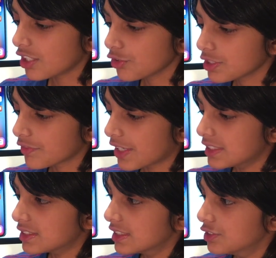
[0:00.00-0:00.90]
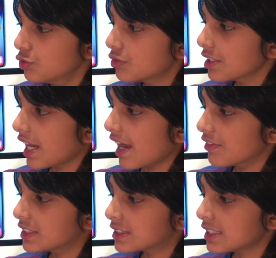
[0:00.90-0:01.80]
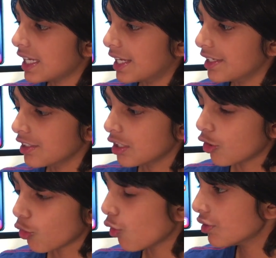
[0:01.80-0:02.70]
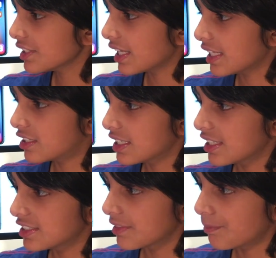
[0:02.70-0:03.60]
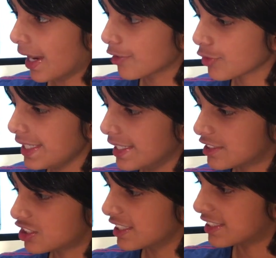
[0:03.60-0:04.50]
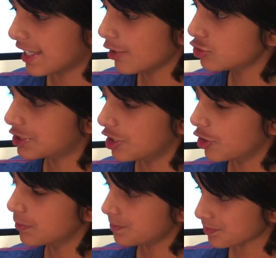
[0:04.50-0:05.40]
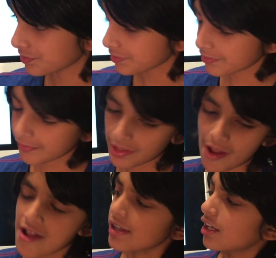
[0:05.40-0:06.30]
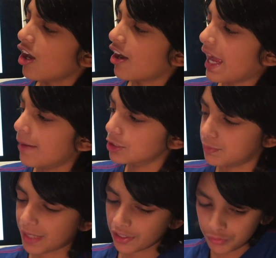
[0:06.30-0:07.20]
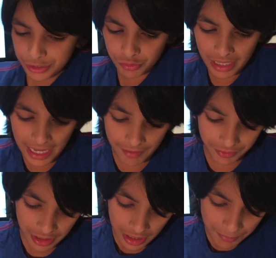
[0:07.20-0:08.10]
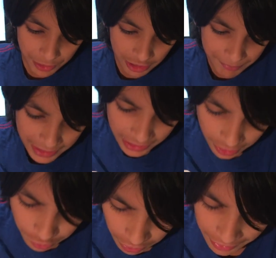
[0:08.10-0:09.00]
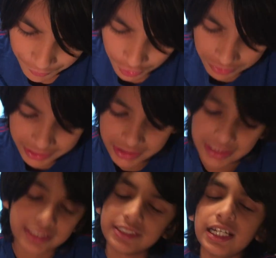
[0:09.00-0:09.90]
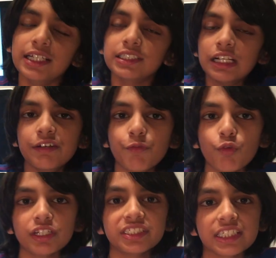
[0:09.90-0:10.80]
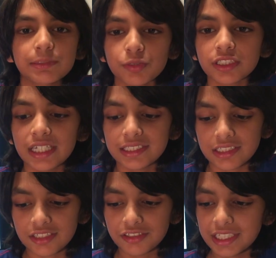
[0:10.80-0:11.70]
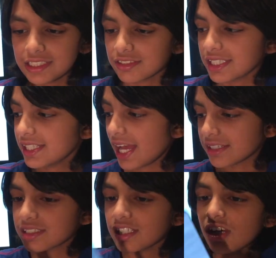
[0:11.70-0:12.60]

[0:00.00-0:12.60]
other devices you could have it say, oh, it is in battery, it tells you how much battery you have, but on many other iPhones it says 46% and things like that.